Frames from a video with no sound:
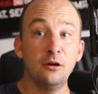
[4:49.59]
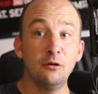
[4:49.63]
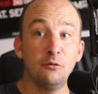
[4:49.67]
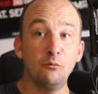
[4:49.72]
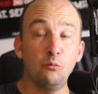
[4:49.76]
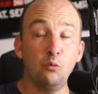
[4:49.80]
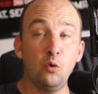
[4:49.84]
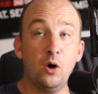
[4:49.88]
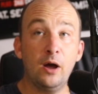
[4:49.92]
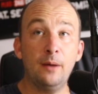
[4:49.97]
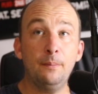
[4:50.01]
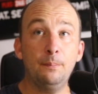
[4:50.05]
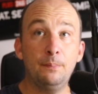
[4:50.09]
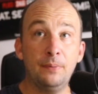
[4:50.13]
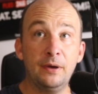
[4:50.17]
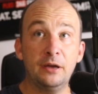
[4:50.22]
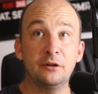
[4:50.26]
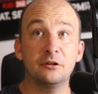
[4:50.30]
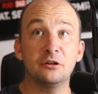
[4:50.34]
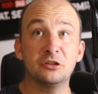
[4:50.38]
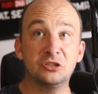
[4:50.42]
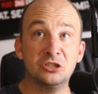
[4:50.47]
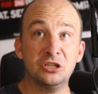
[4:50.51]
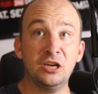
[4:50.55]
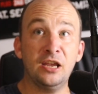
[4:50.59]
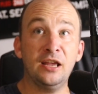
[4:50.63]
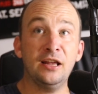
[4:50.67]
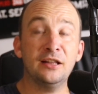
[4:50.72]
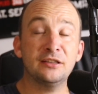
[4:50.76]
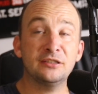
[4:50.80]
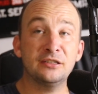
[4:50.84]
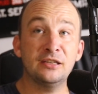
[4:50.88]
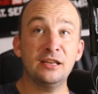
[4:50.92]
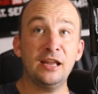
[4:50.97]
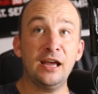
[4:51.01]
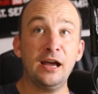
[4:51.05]
What better
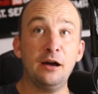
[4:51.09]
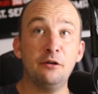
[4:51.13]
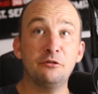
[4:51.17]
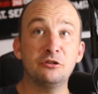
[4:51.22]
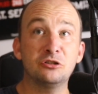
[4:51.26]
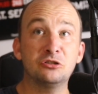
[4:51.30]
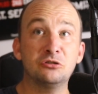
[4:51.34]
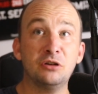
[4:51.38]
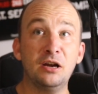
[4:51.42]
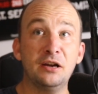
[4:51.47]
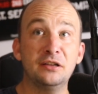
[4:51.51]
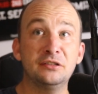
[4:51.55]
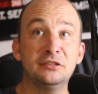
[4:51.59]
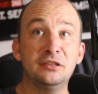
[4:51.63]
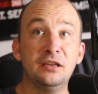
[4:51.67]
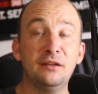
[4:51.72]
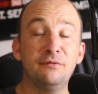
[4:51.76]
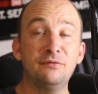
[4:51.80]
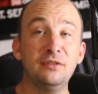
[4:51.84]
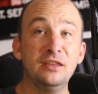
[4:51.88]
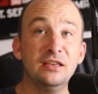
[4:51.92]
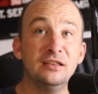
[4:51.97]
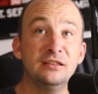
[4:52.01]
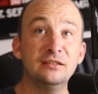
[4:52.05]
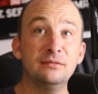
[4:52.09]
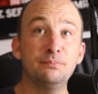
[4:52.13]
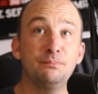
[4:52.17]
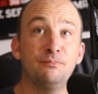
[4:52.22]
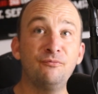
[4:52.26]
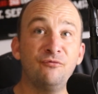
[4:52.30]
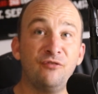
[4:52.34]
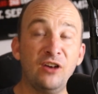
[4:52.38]
chance now to try to see if these